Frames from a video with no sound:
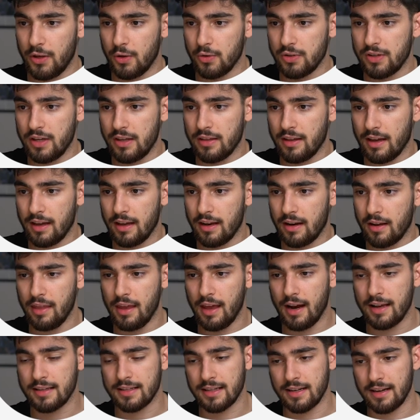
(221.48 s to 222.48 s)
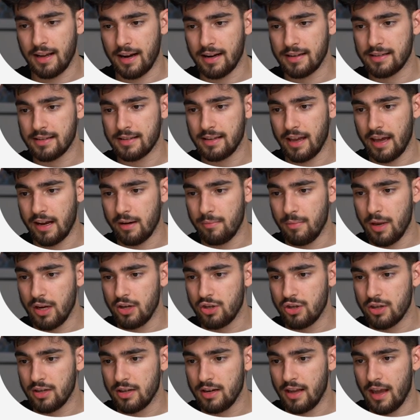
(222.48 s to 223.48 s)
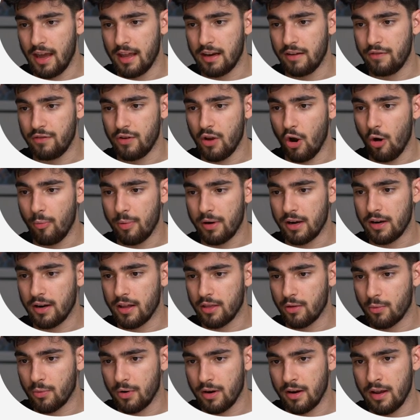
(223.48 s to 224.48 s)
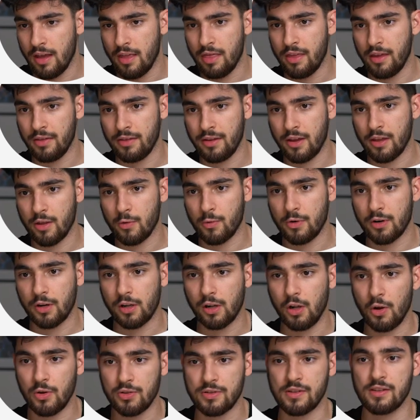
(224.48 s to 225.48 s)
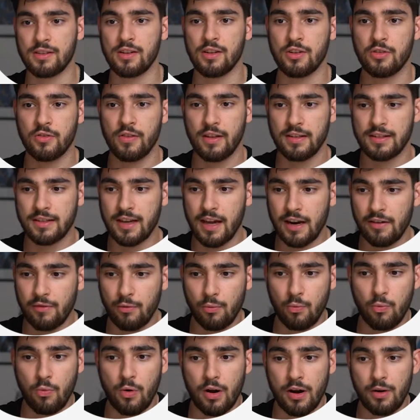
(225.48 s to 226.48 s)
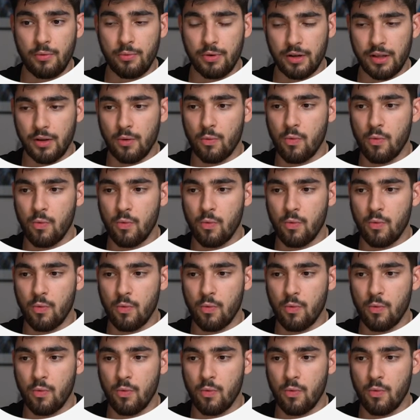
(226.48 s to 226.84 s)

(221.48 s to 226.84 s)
you'll see that it has a nice animation. And if you open another one, then the other one closes. So that's kind of what I really